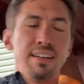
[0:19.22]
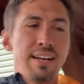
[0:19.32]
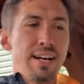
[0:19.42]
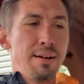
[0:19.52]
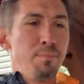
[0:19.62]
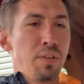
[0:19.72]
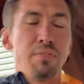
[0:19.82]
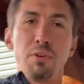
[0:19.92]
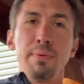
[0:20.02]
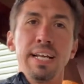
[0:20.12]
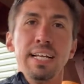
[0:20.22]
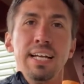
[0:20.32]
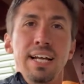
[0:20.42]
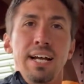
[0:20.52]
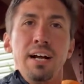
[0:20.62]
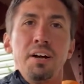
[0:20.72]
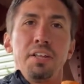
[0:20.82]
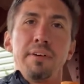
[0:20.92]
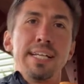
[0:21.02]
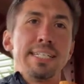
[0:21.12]
And for me,
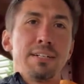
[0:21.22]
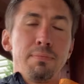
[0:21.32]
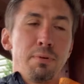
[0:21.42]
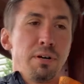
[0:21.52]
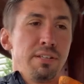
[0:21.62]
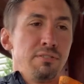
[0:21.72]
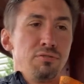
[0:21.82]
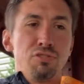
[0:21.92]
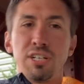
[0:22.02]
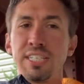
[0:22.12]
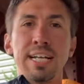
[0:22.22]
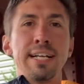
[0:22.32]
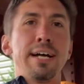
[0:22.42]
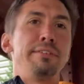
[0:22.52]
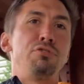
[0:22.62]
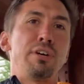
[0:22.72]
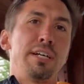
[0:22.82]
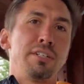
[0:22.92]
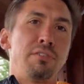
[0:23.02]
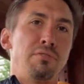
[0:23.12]
the races are more than just getting out on the
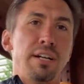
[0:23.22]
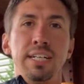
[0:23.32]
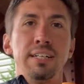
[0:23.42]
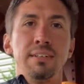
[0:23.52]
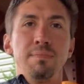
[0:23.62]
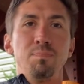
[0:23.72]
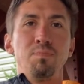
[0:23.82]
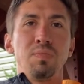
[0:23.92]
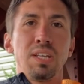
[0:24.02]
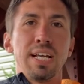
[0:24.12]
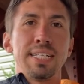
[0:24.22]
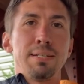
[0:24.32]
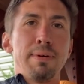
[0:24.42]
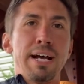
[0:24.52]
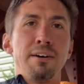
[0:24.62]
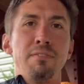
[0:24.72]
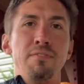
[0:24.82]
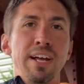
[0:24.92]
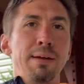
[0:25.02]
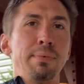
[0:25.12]
trails and running. It's about
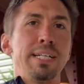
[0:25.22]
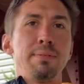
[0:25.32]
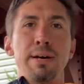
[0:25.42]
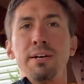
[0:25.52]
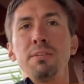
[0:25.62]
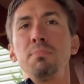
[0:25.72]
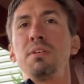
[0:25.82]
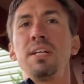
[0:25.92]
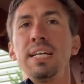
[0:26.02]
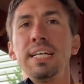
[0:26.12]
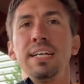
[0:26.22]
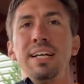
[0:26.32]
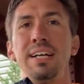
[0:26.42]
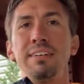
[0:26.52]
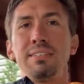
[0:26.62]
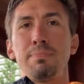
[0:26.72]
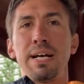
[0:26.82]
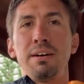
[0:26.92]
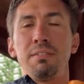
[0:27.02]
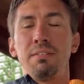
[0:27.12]
family, it's about community, it's
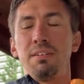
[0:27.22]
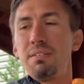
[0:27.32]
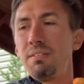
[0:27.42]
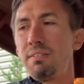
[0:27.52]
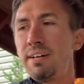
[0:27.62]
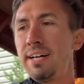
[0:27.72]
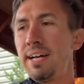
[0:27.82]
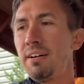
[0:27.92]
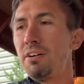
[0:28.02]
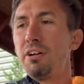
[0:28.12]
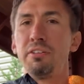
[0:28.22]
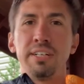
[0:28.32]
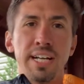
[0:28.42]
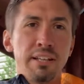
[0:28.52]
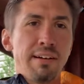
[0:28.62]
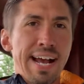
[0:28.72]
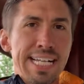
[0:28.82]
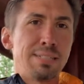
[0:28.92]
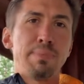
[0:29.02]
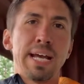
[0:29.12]
about all the other
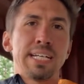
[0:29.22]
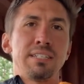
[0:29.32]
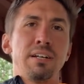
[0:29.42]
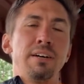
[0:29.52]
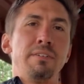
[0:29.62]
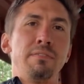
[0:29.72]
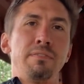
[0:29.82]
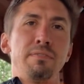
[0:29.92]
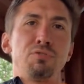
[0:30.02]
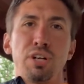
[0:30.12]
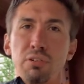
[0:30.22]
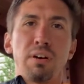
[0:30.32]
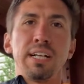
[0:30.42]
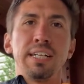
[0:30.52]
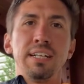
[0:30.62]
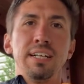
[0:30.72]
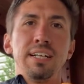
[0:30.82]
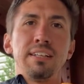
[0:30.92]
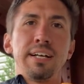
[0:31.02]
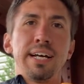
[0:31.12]
aspects of trail running
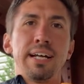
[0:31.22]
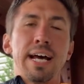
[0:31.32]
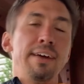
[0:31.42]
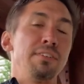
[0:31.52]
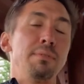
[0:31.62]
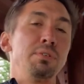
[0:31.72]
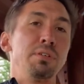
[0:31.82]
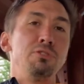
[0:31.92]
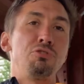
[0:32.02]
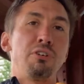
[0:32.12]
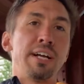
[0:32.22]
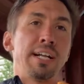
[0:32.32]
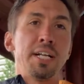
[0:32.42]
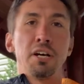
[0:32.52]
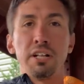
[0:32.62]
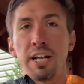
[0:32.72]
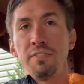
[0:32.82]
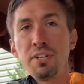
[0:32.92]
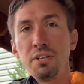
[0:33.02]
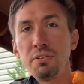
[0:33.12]
that I've come to enjoy, and I know a lot
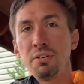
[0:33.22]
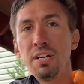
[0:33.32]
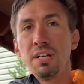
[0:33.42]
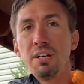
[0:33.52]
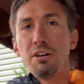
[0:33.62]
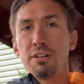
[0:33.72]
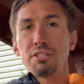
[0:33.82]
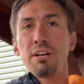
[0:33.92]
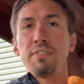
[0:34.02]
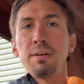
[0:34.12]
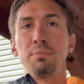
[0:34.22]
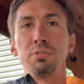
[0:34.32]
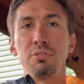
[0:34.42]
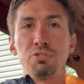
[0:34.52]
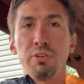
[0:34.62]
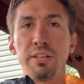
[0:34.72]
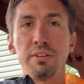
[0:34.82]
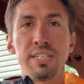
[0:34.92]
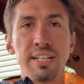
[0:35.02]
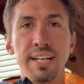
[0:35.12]
of you also have come to enjoy
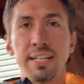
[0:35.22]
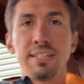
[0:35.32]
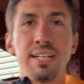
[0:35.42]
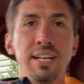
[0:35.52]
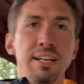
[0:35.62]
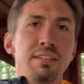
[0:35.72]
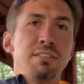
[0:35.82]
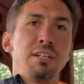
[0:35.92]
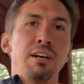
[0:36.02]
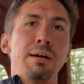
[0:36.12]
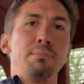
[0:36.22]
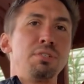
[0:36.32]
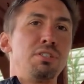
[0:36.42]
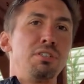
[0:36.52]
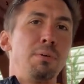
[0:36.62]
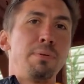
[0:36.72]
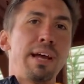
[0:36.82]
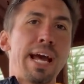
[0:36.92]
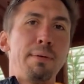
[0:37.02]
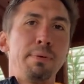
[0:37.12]
those things. So I'm super
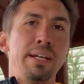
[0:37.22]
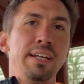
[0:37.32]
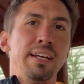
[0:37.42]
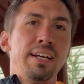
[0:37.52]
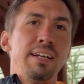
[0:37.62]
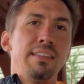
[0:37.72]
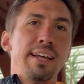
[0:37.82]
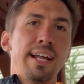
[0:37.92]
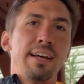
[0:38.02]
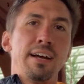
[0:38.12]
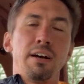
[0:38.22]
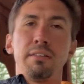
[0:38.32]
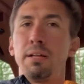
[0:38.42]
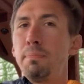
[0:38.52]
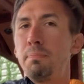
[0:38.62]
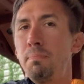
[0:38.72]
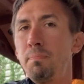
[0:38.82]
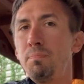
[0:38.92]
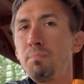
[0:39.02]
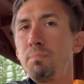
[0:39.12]
happy that the
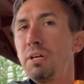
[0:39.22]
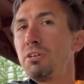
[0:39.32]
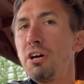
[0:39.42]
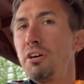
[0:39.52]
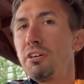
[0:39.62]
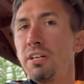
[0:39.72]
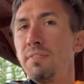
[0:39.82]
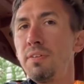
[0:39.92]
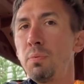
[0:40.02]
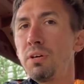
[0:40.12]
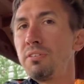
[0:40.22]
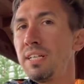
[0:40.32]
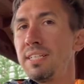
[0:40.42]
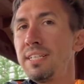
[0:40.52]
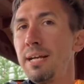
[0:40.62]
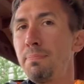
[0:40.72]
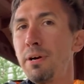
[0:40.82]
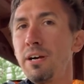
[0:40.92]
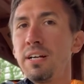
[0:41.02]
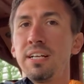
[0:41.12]
Bill Coker of the World's End State
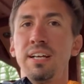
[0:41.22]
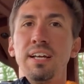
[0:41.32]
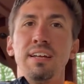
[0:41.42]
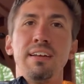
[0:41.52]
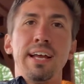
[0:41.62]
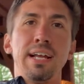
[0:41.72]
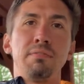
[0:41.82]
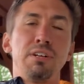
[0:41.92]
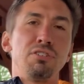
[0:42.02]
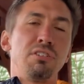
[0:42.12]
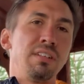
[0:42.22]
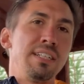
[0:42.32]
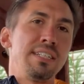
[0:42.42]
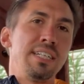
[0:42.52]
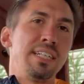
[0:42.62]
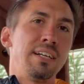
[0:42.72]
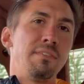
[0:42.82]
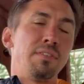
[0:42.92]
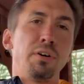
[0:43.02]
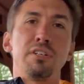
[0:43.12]
Park and Richard Glinski
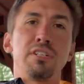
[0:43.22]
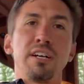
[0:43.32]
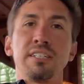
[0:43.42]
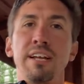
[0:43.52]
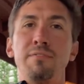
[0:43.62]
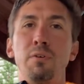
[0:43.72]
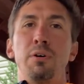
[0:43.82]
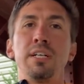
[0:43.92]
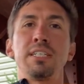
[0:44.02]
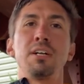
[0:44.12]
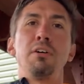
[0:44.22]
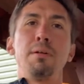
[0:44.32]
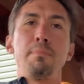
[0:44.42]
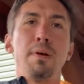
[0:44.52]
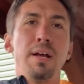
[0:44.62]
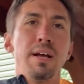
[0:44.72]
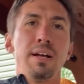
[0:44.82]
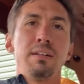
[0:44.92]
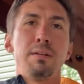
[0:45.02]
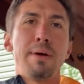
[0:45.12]
of Lowestoft State Forest going
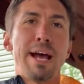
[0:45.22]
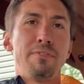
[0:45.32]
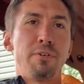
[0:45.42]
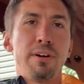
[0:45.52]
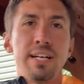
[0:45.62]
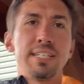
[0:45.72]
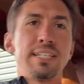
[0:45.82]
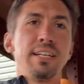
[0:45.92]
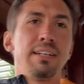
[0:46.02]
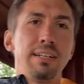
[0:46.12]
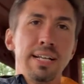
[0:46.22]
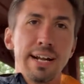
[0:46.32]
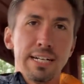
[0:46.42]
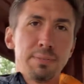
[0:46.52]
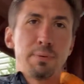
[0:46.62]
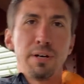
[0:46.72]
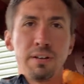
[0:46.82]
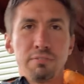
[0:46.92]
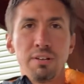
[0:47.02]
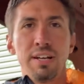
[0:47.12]
to bat for us in
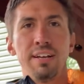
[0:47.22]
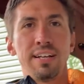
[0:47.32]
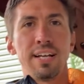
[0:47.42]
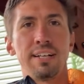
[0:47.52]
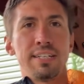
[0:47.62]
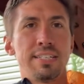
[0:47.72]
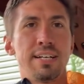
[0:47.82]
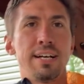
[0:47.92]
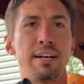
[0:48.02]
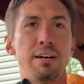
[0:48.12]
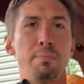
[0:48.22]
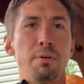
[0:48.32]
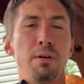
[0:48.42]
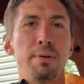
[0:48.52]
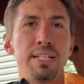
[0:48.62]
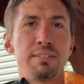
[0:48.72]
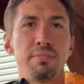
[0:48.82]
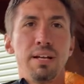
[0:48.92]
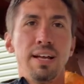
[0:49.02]
Harrisburg, getting us our permits